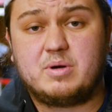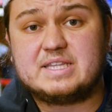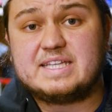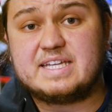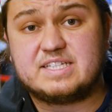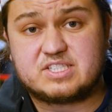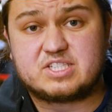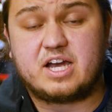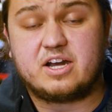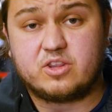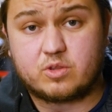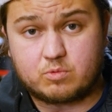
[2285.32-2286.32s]
on the
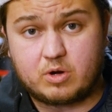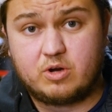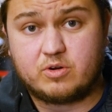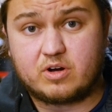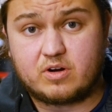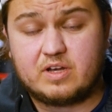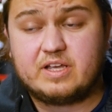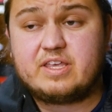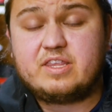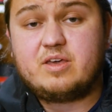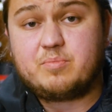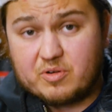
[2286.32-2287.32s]
inside of the rotor
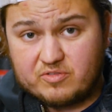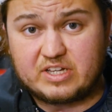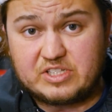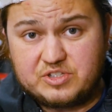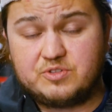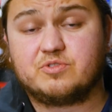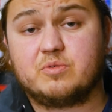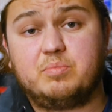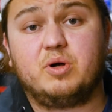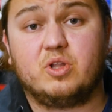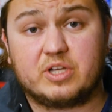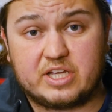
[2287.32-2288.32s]
that prevents you from
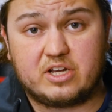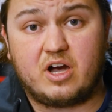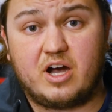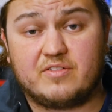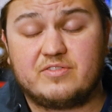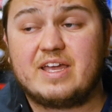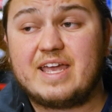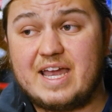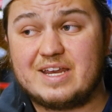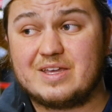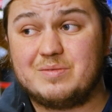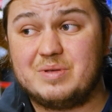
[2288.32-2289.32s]
pulling it off
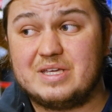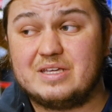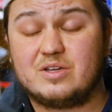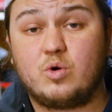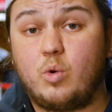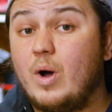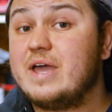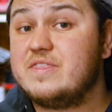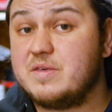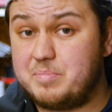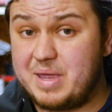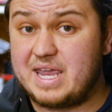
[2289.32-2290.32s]
and can be quite
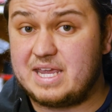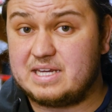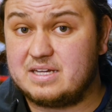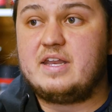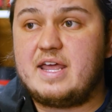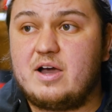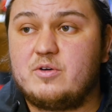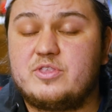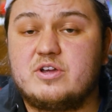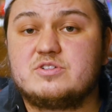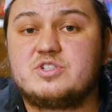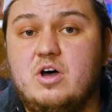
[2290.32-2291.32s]
the pain. Now,
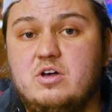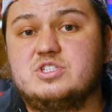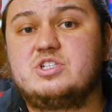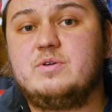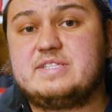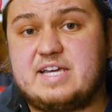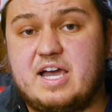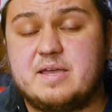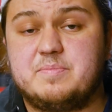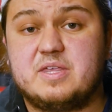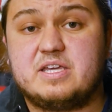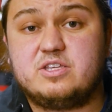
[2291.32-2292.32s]
there's also a
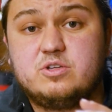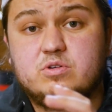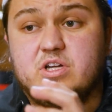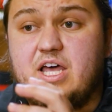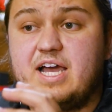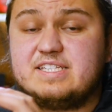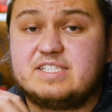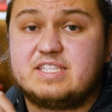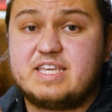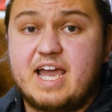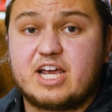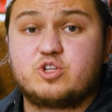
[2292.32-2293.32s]
type that utilizes
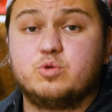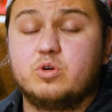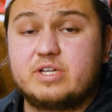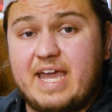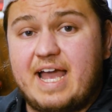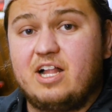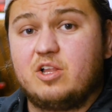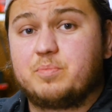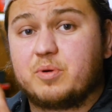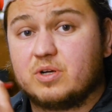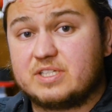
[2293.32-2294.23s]
the actual caliper